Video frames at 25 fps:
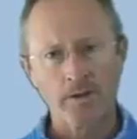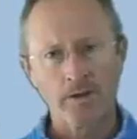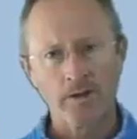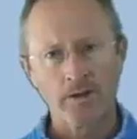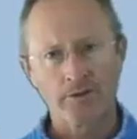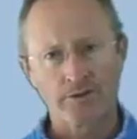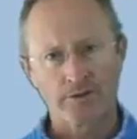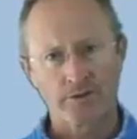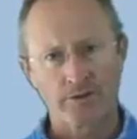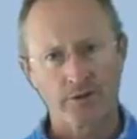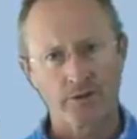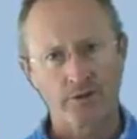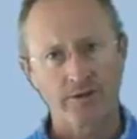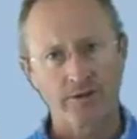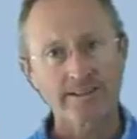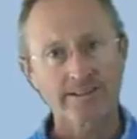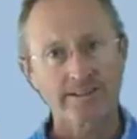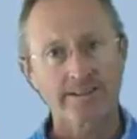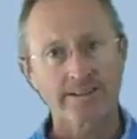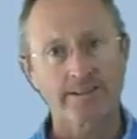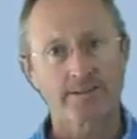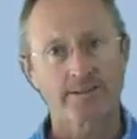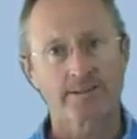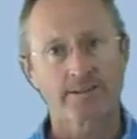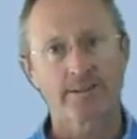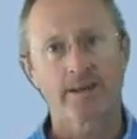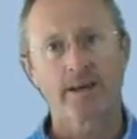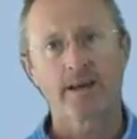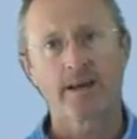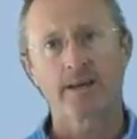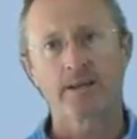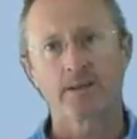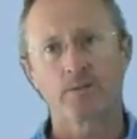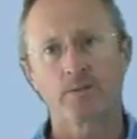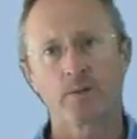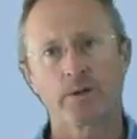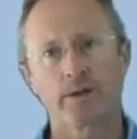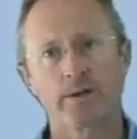So let's get
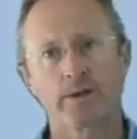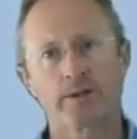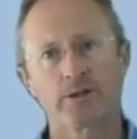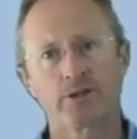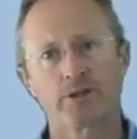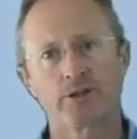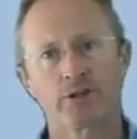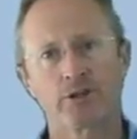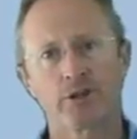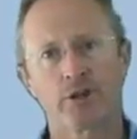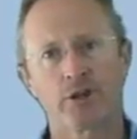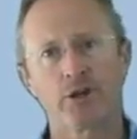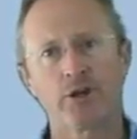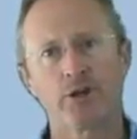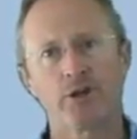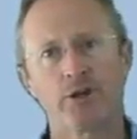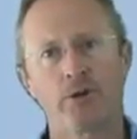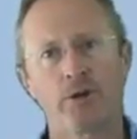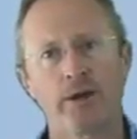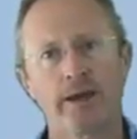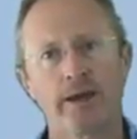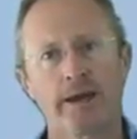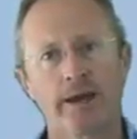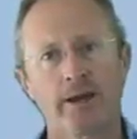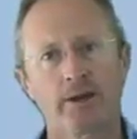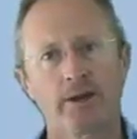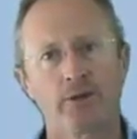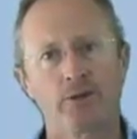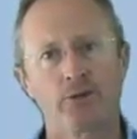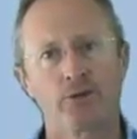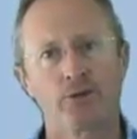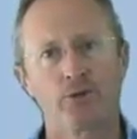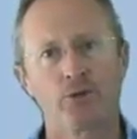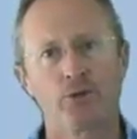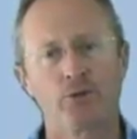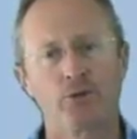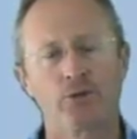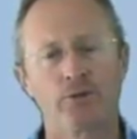started. We're going to show you how to
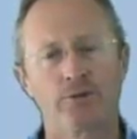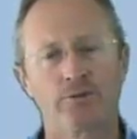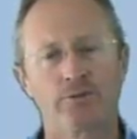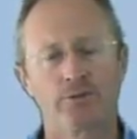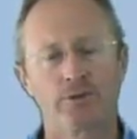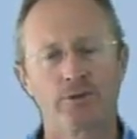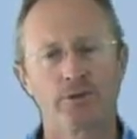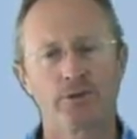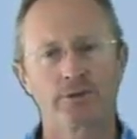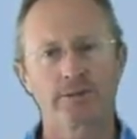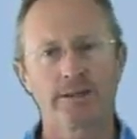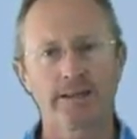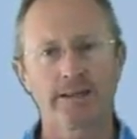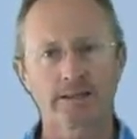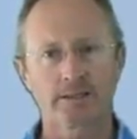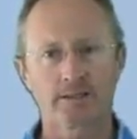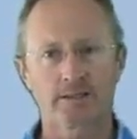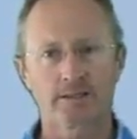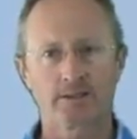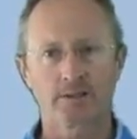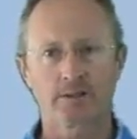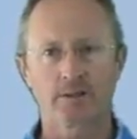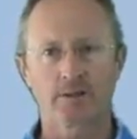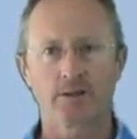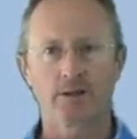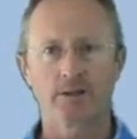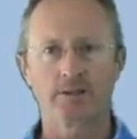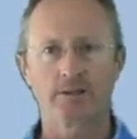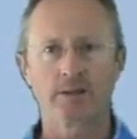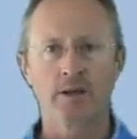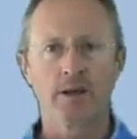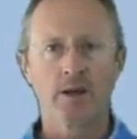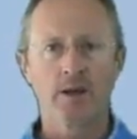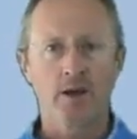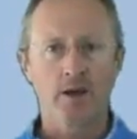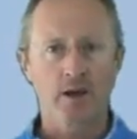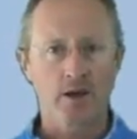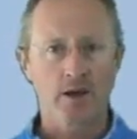do the first exercise.
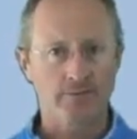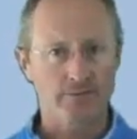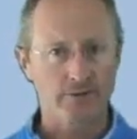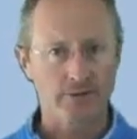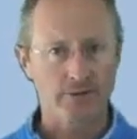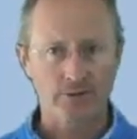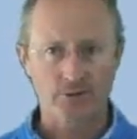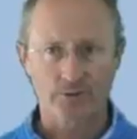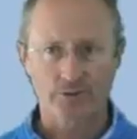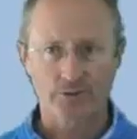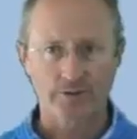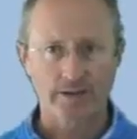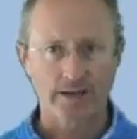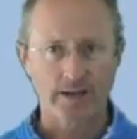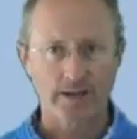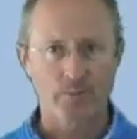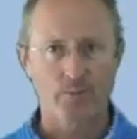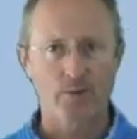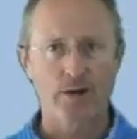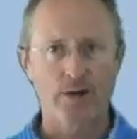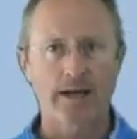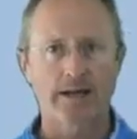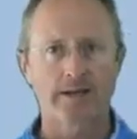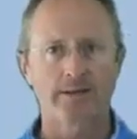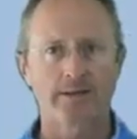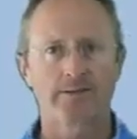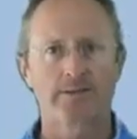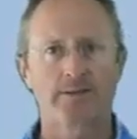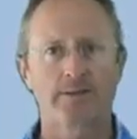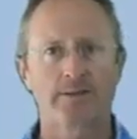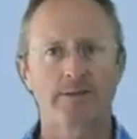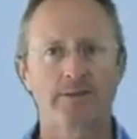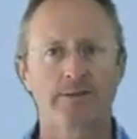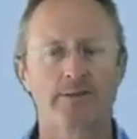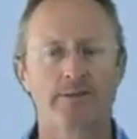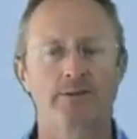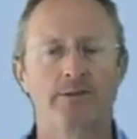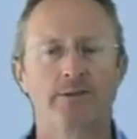Hopefully you'll start practicing
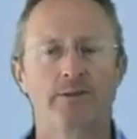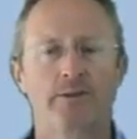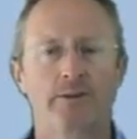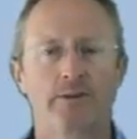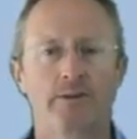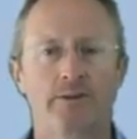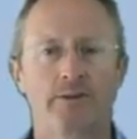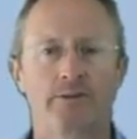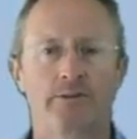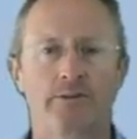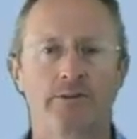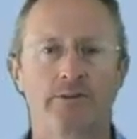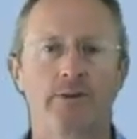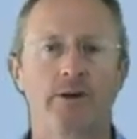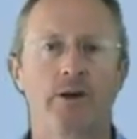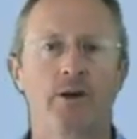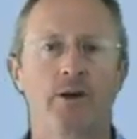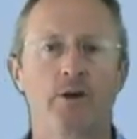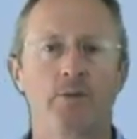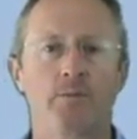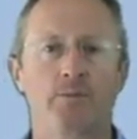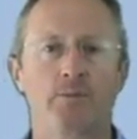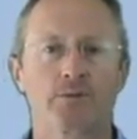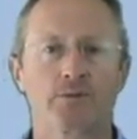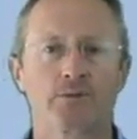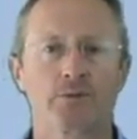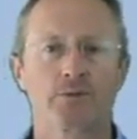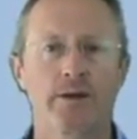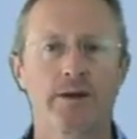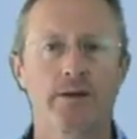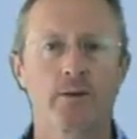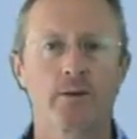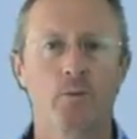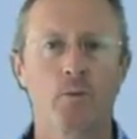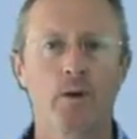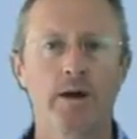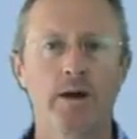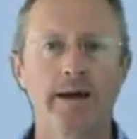as home straight
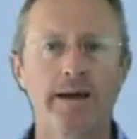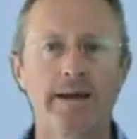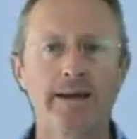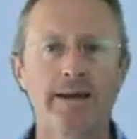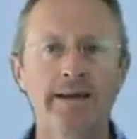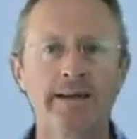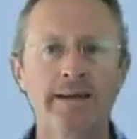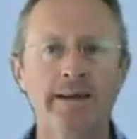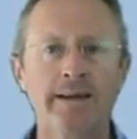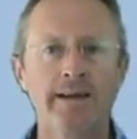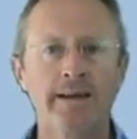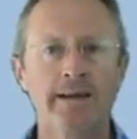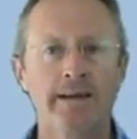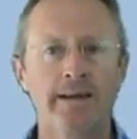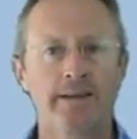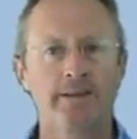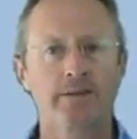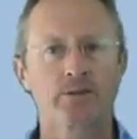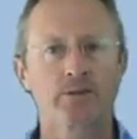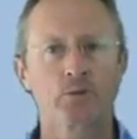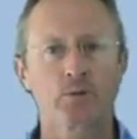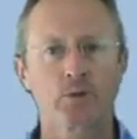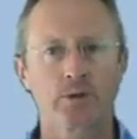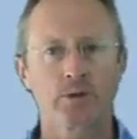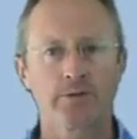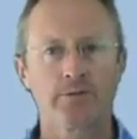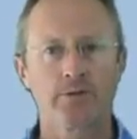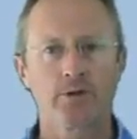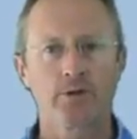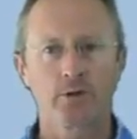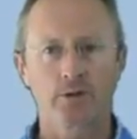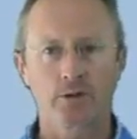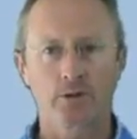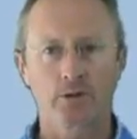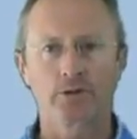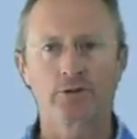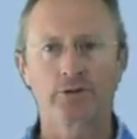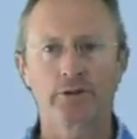away, and this will give you a
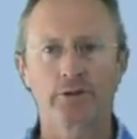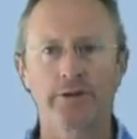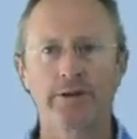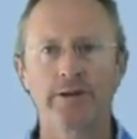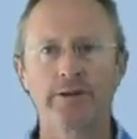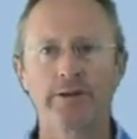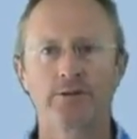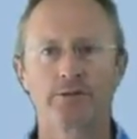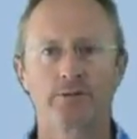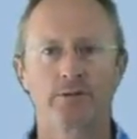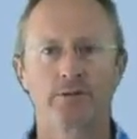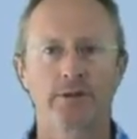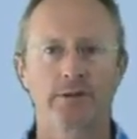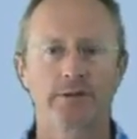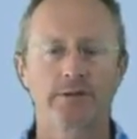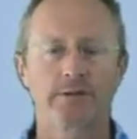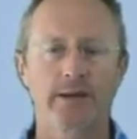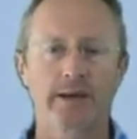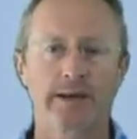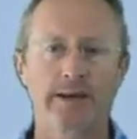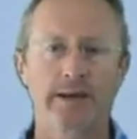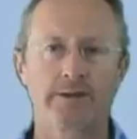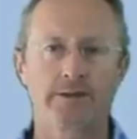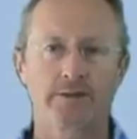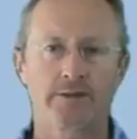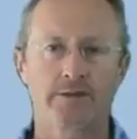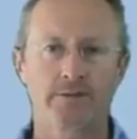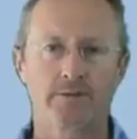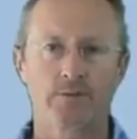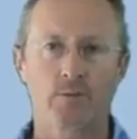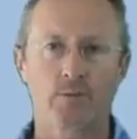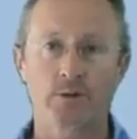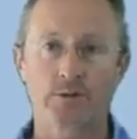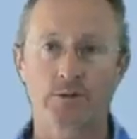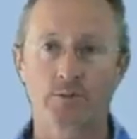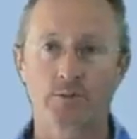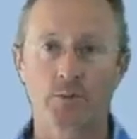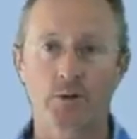little teaser and a taster of
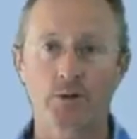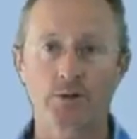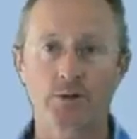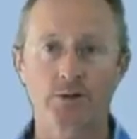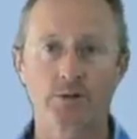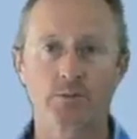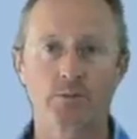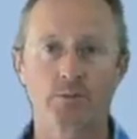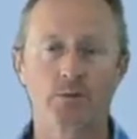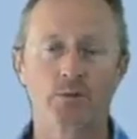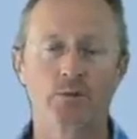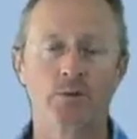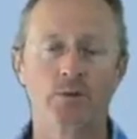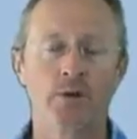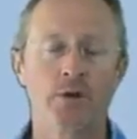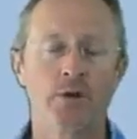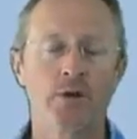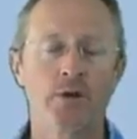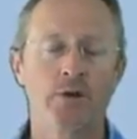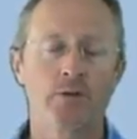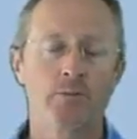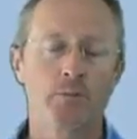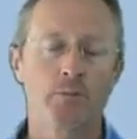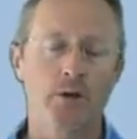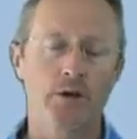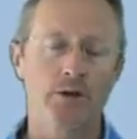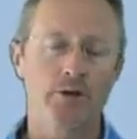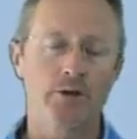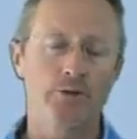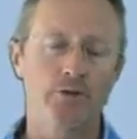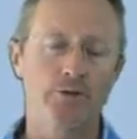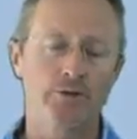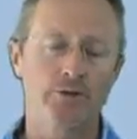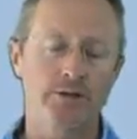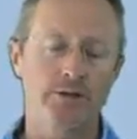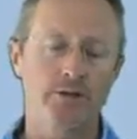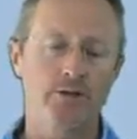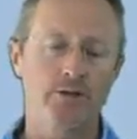what's possible by
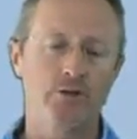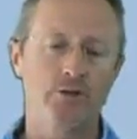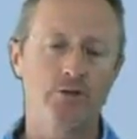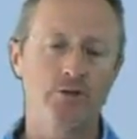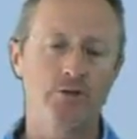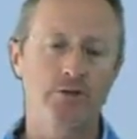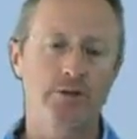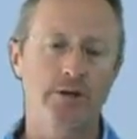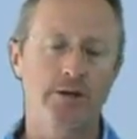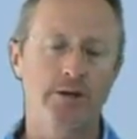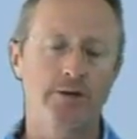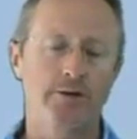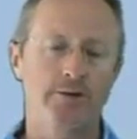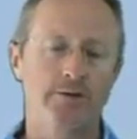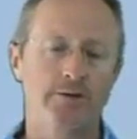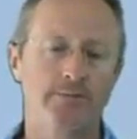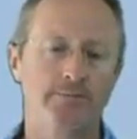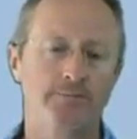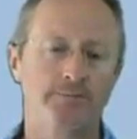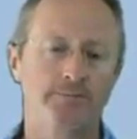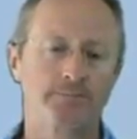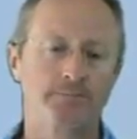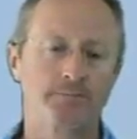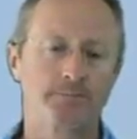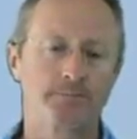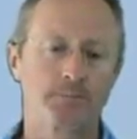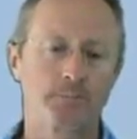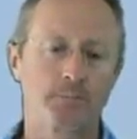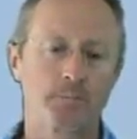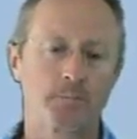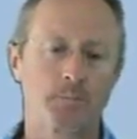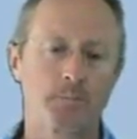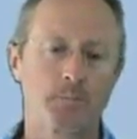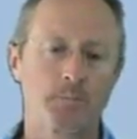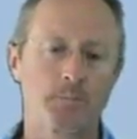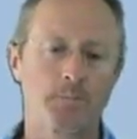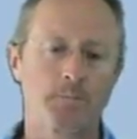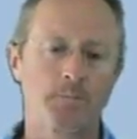using NeuTone.
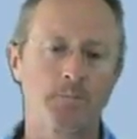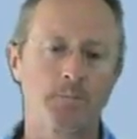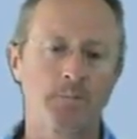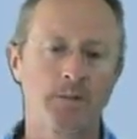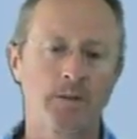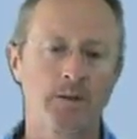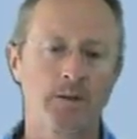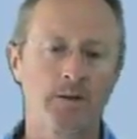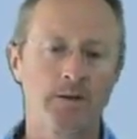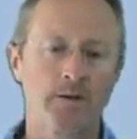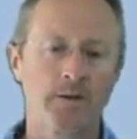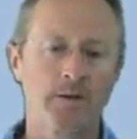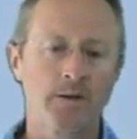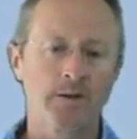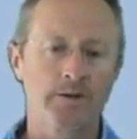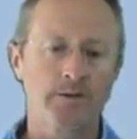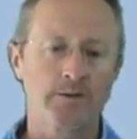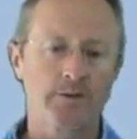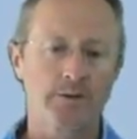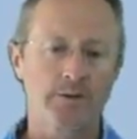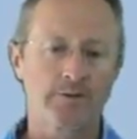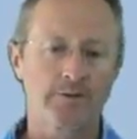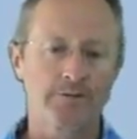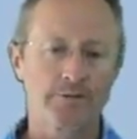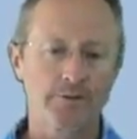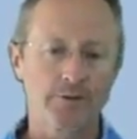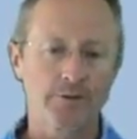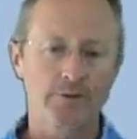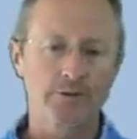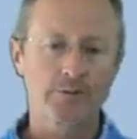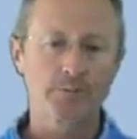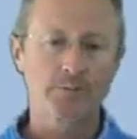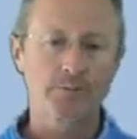So our first